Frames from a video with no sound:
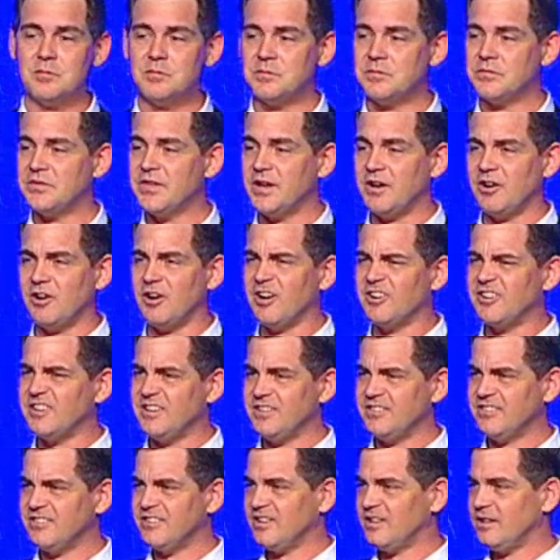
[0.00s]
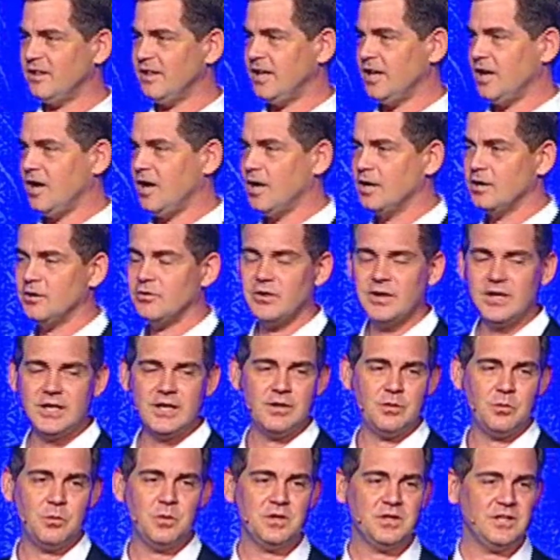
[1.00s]
They are artistically
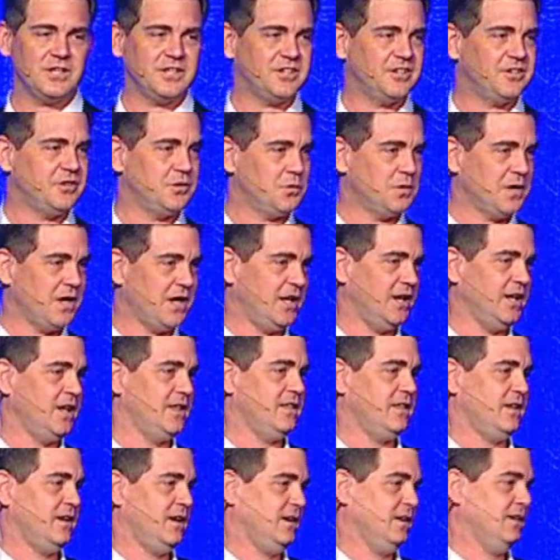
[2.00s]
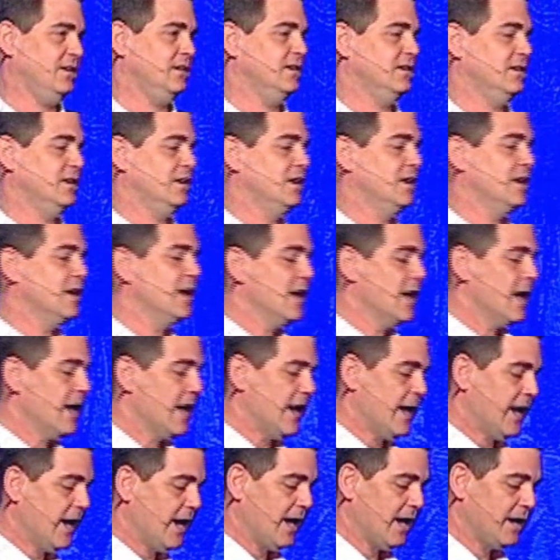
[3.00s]
hungry, willing to do anything.
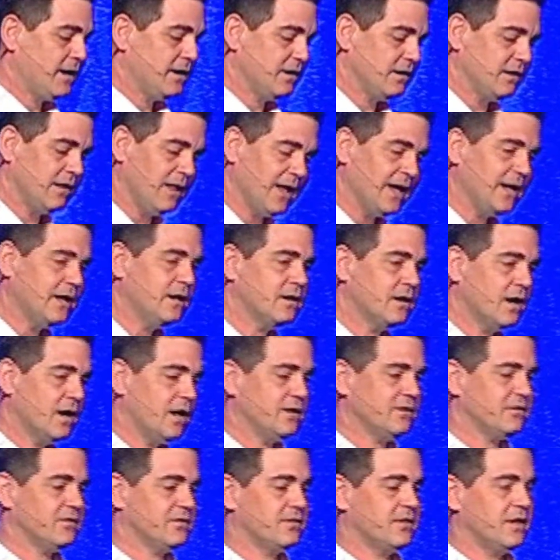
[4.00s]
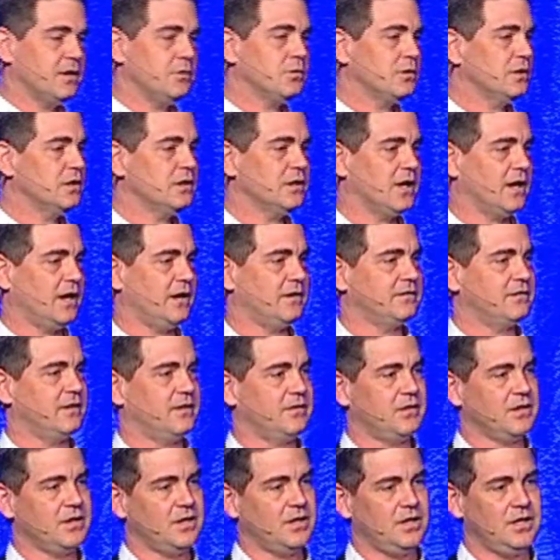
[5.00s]
And like us, they realized
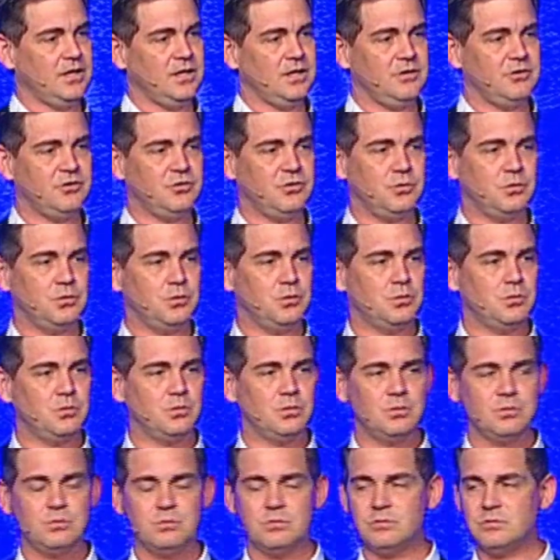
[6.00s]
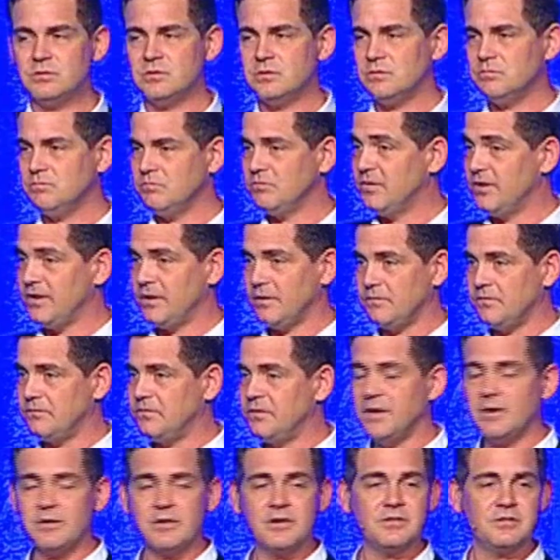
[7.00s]
that the key to their
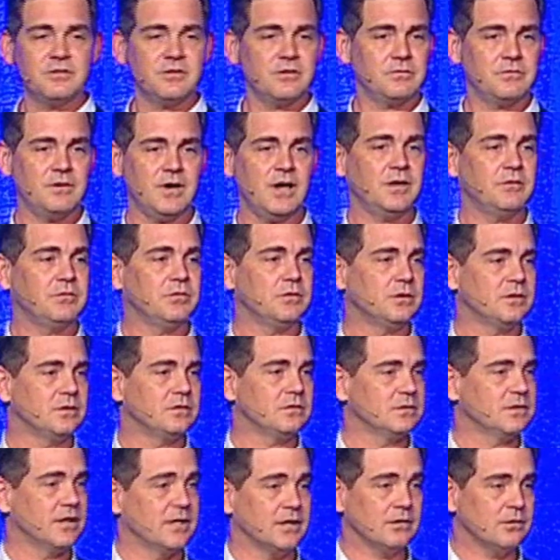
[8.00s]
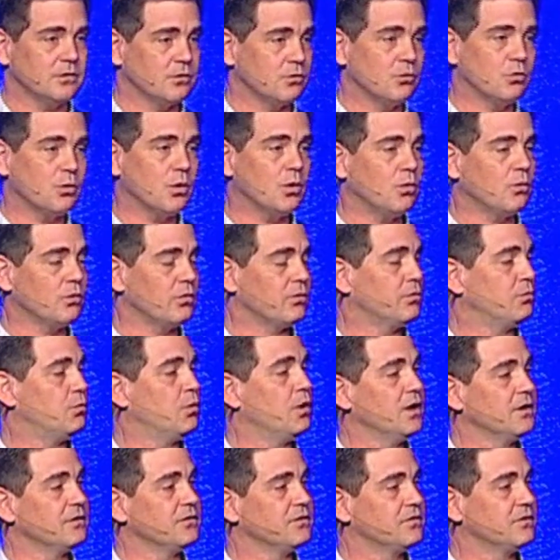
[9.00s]
very survival, let alone growth,
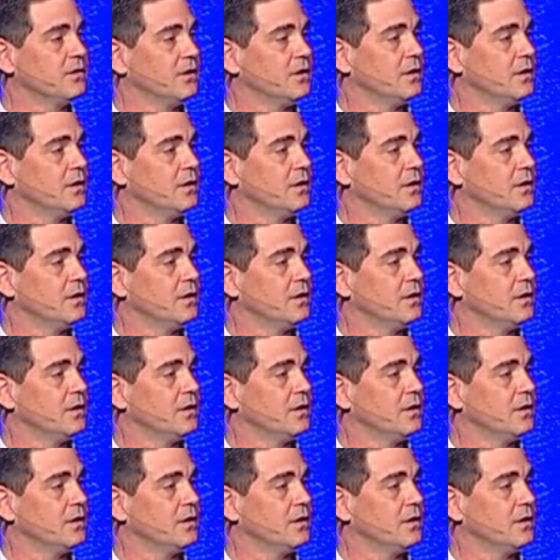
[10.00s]
was